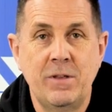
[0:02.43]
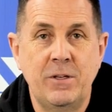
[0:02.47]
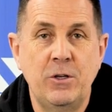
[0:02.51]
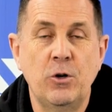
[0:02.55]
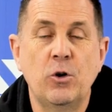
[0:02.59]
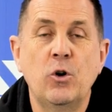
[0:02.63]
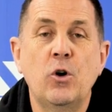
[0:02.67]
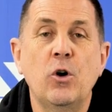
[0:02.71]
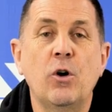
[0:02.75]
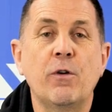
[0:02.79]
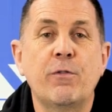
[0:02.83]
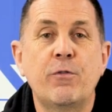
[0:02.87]

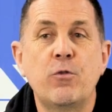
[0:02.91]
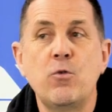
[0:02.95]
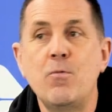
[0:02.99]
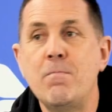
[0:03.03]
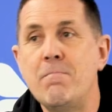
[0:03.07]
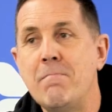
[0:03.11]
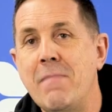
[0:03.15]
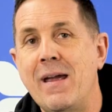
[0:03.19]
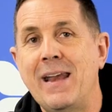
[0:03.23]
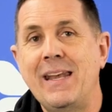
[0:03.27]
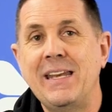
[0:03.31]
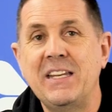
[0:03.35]
you'll go through
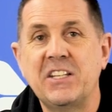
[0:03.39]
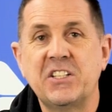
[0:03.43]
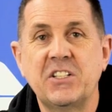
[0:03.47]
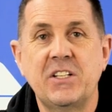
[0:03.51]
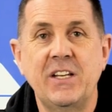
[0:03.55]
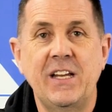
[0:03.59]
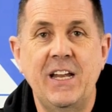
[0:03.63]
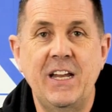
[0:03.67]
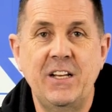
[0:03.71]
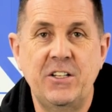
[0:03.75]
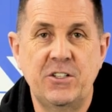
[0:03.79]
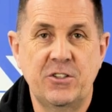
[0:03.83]
many
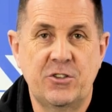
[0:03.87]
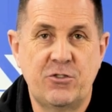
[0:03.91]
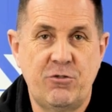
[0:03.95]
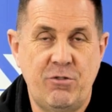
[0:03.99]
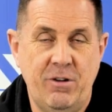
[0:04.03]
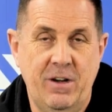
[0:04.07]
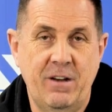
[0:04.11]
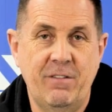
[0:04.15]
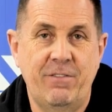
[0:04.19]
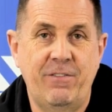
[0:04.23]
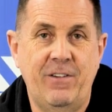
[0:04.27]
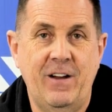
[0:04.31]
stages
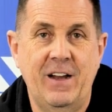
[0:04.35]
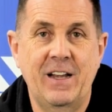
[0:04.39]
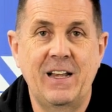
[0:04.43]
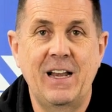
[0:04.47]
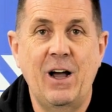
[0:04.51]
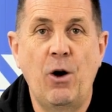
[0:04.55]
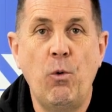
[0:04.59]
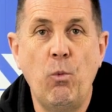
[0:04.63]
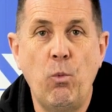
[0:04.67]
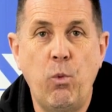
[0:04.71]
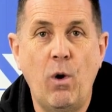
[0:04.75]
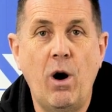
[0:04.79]
trying to find
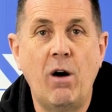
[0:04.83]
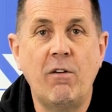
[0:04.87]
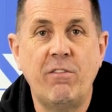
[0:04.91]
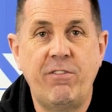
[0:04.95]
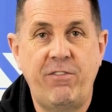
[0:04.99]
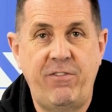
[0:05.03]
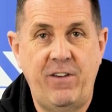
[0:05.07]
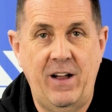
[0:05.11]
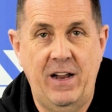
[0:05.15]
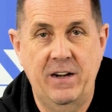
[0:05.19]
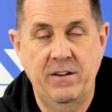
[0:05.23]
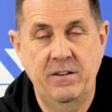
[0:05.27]
out what
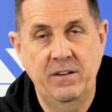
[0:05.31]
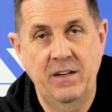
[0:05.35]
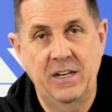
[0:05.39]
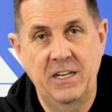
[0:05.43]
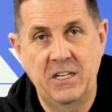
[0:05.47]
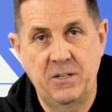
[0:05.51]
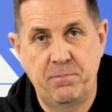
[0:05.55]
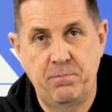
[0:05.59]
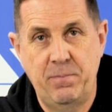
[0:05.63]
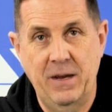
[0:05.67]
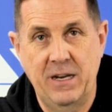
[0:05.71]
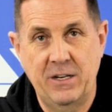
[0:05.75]
fan
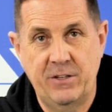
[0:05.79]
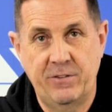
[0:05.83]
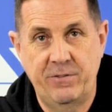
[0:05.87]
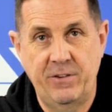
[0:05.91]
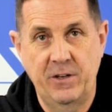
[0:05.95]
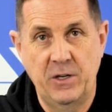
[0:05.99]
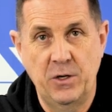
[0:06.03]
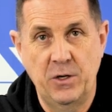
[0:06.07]
is best for